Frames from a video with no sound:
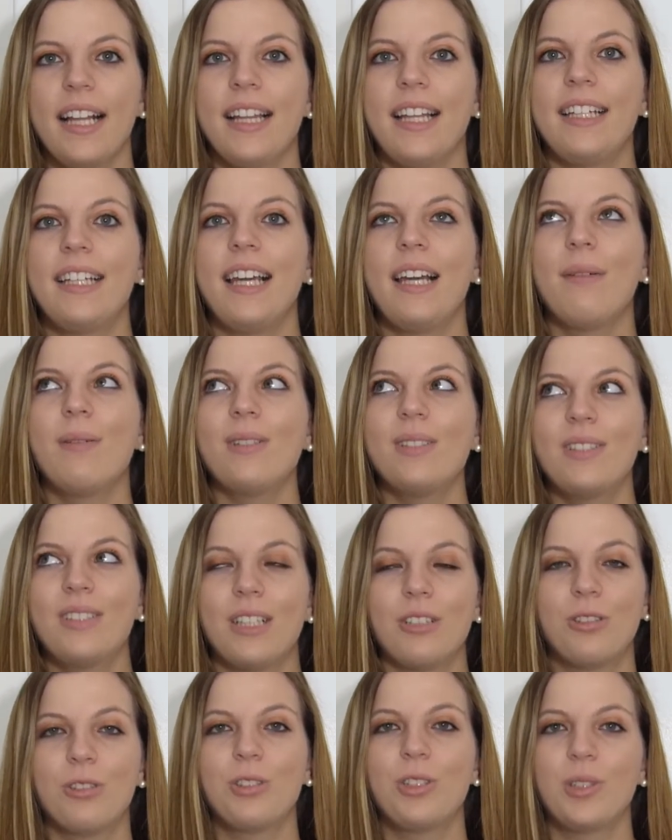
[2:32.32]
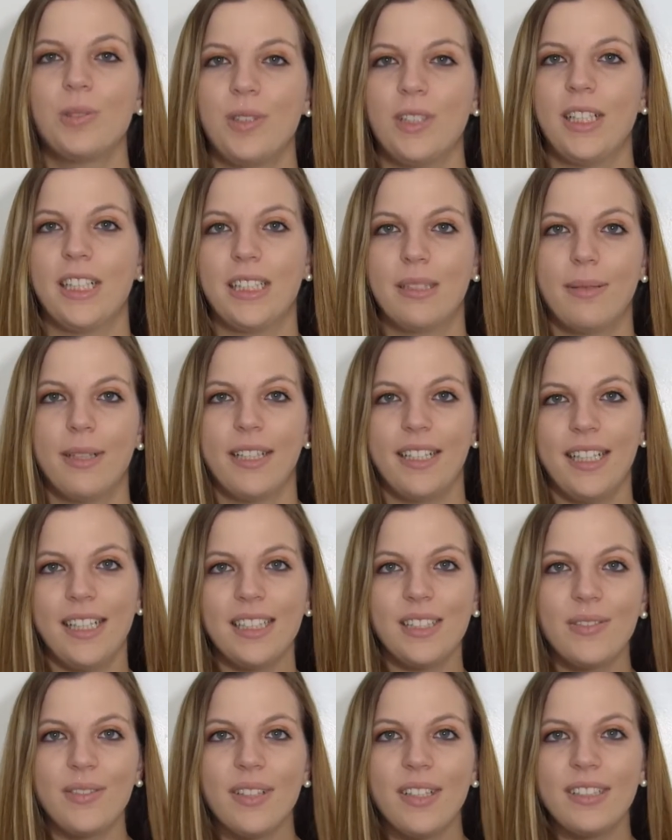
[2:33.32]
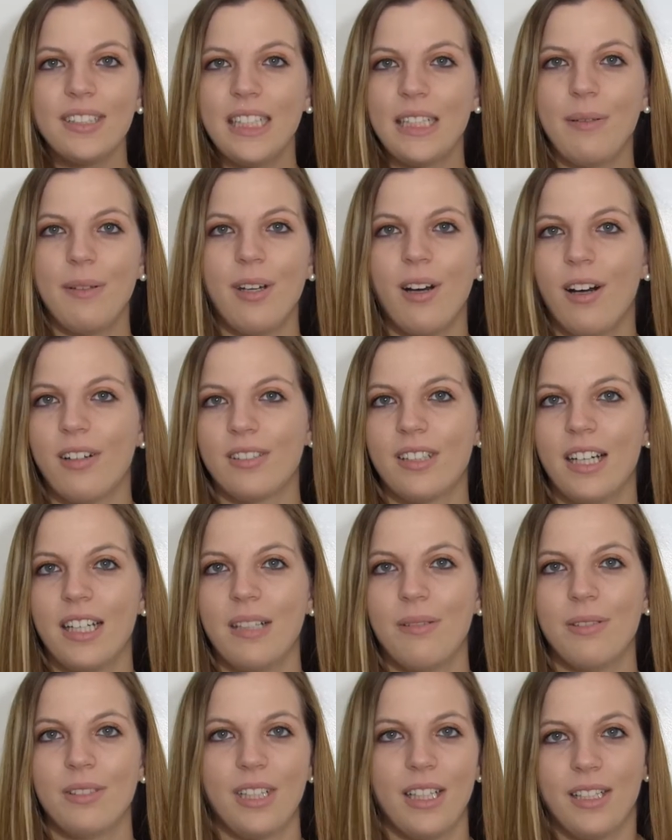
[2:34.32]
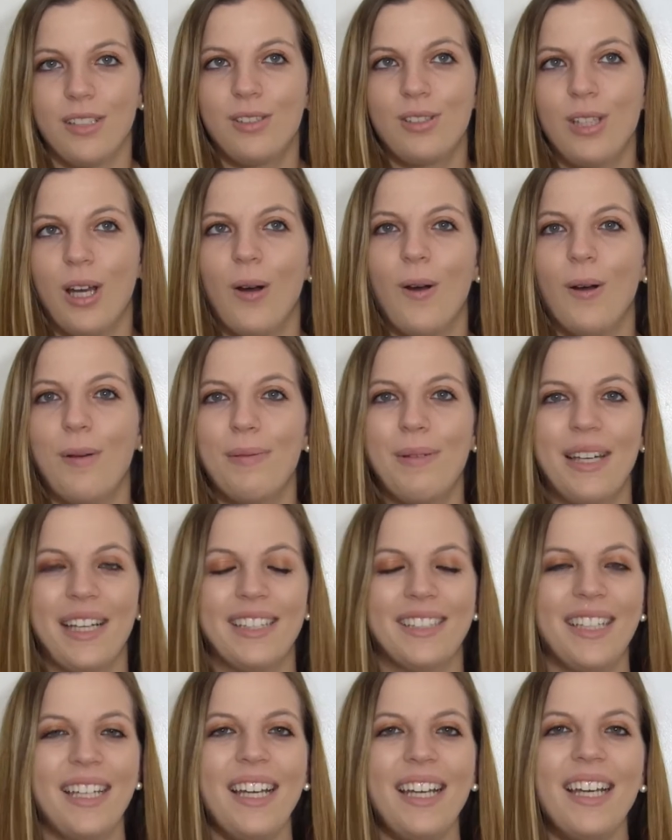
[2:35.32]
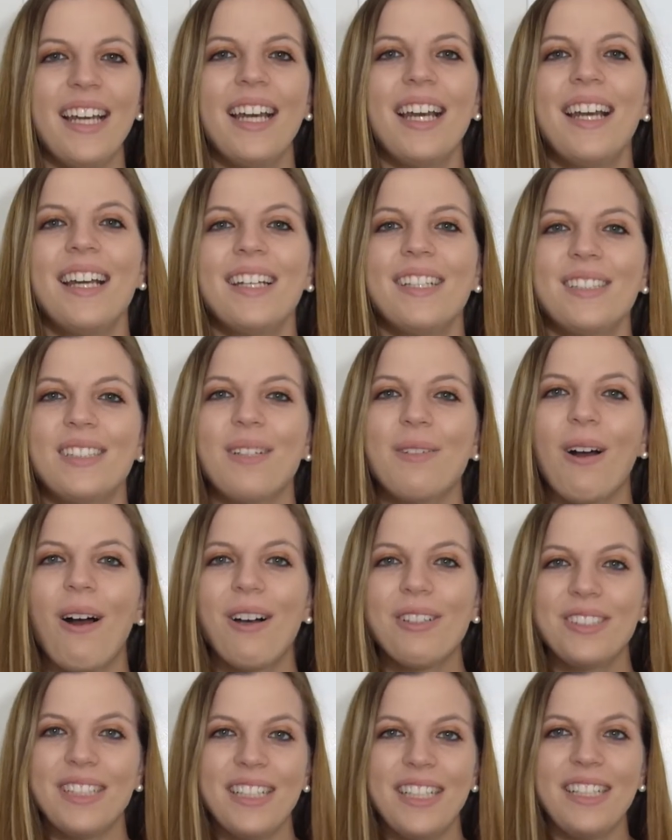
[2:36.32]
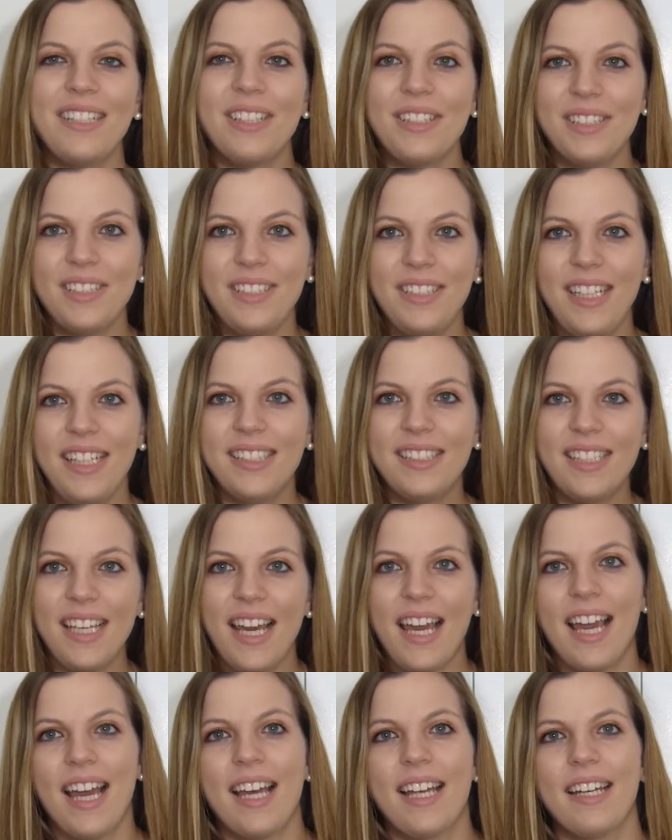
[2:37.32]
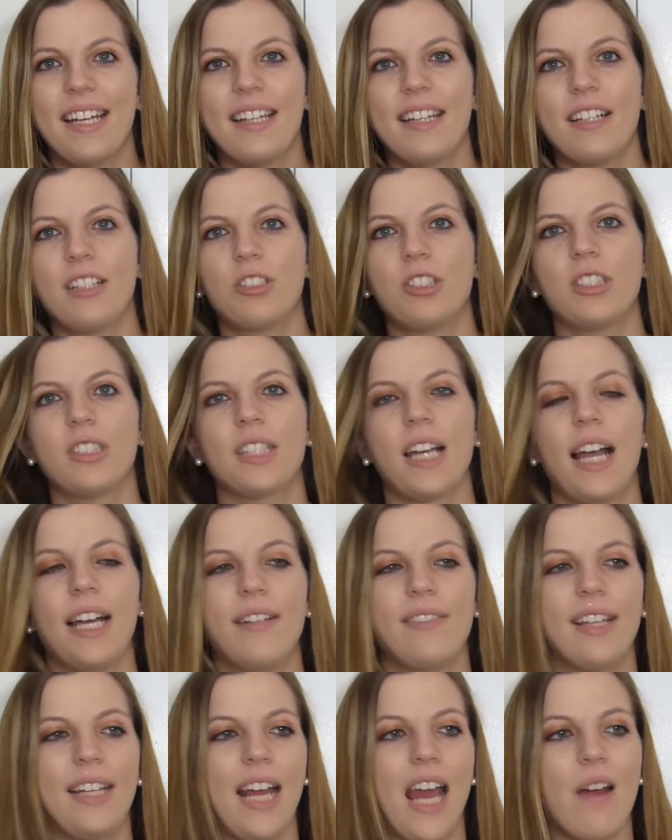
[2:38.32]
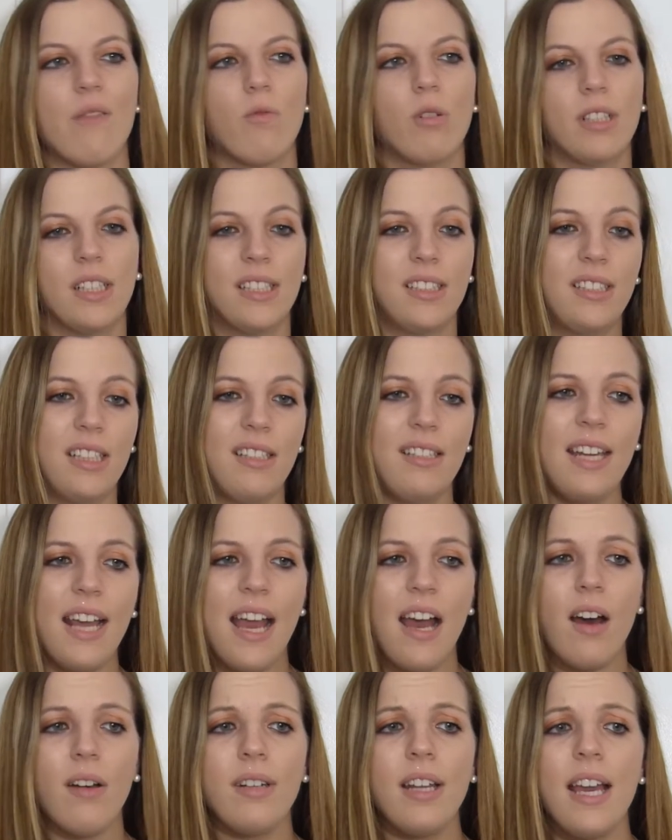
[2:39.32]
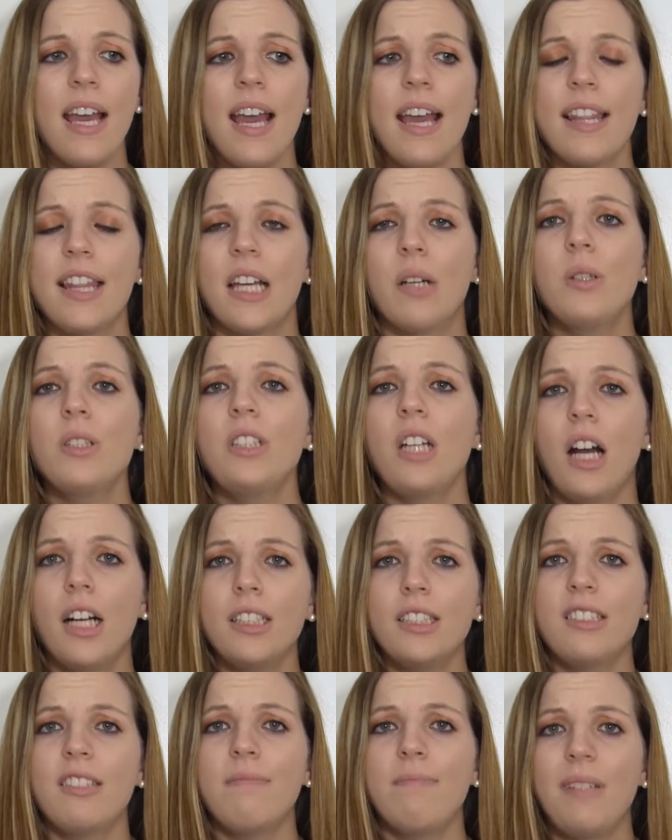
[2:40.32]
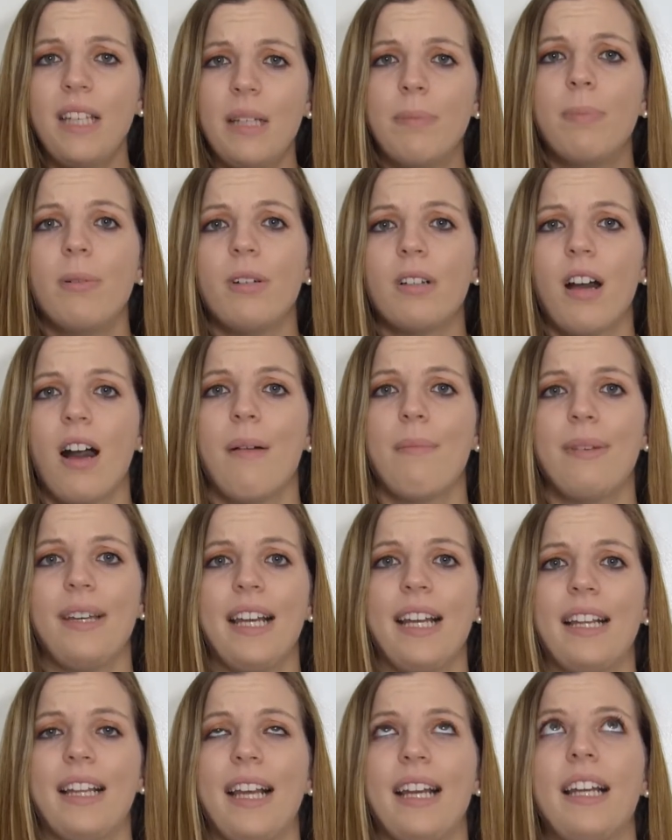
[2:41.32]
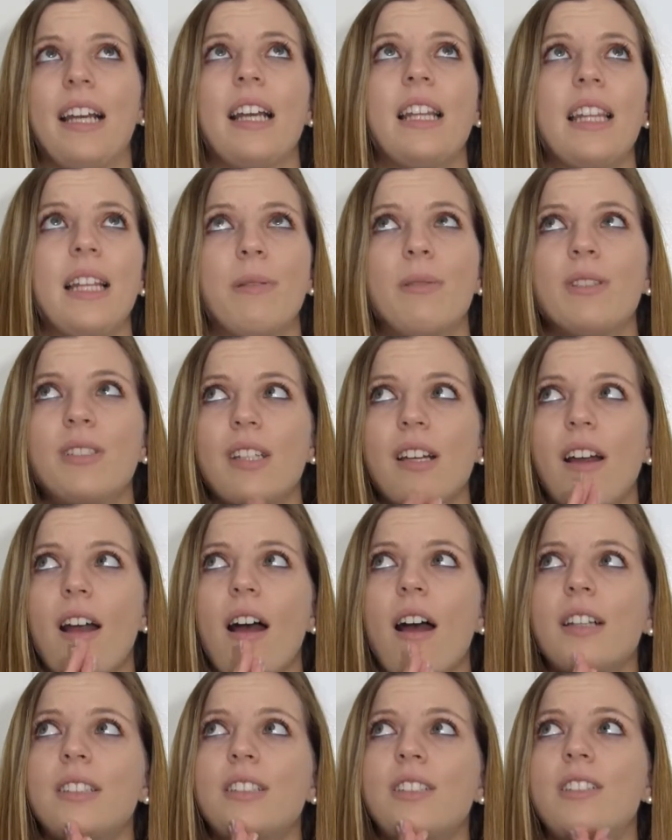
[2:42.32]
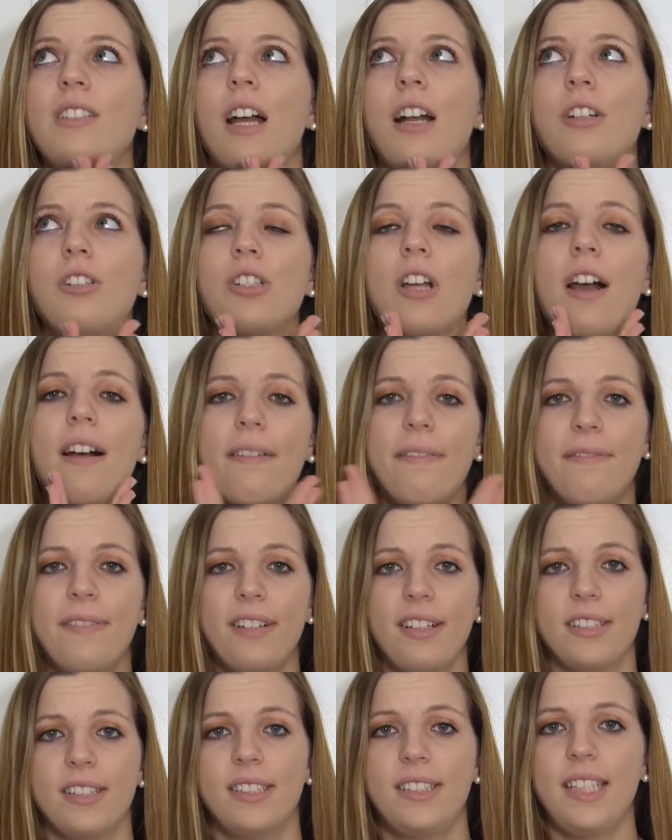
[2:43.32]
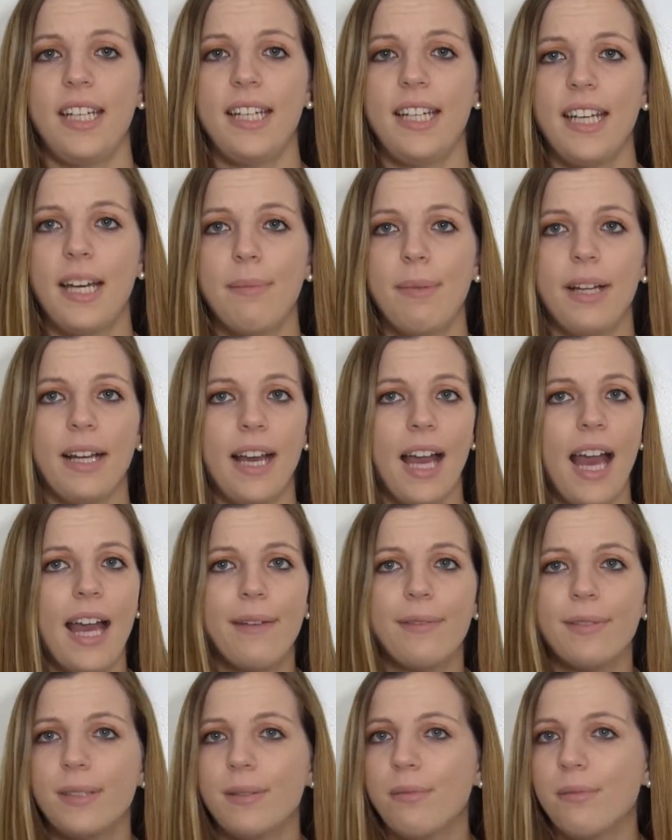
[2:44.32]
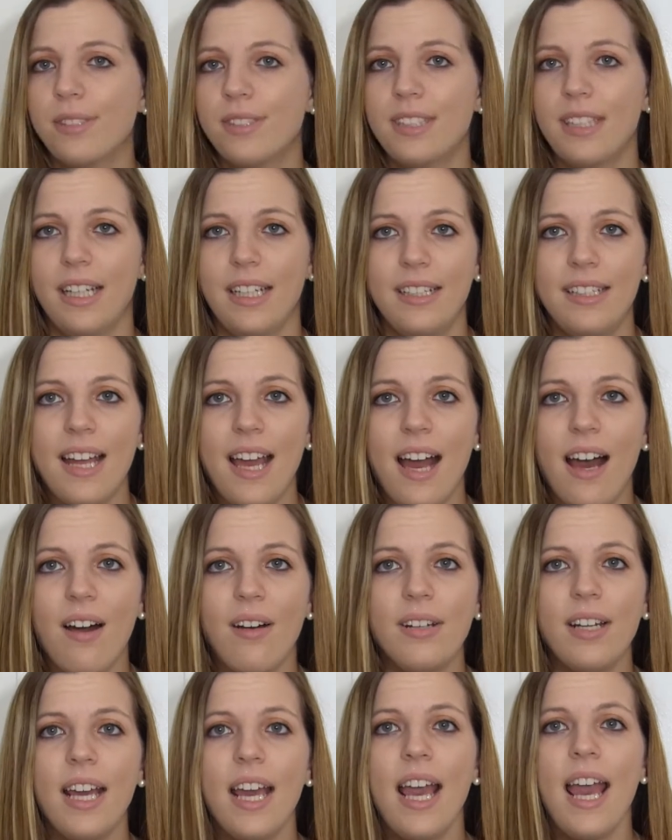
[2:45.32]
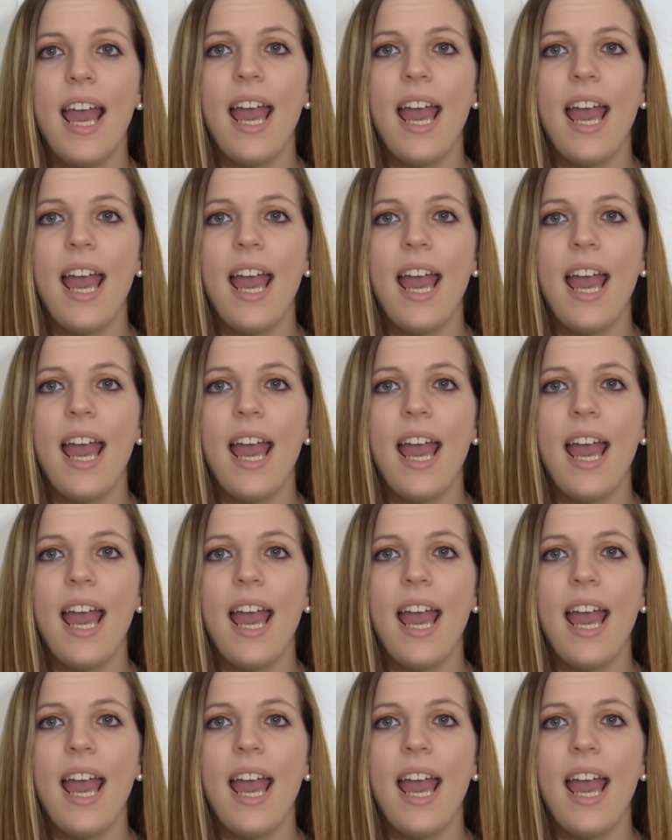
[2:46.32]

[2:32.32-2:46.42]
like it was such a surreal experience for us like we all thought it was like so amazing so we're all sitting in our seats and they're just kind of getting everyone to sit down there were tons of people coming in like it was such a filled stadium like everyone was sitting down